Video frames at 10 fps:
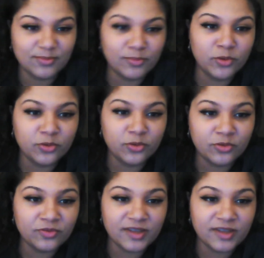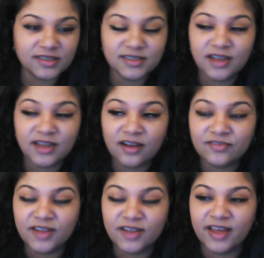move and
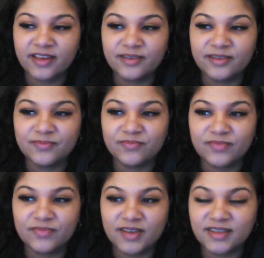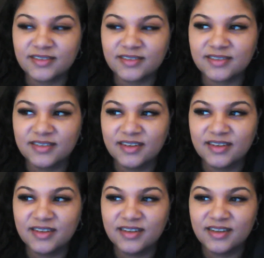stuff, like, because
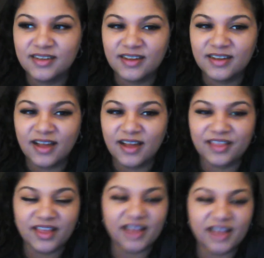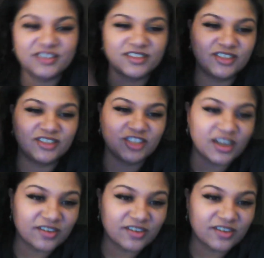I think I just